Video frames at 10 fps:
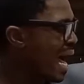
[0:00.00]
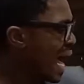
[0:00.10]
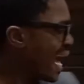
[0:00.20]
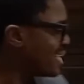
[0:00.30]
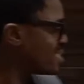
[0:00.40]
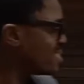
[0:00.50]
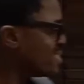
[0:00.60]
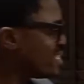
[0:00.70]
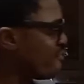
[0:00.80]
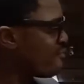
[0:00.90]

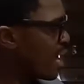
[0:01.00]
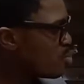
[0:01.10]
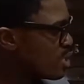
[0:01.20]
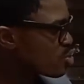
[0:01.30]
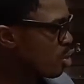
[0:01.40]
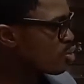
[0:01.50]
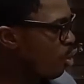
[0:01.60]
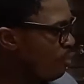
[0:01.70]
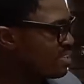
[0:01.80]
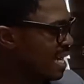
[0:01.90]
and the valuation
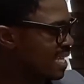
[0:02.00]
of the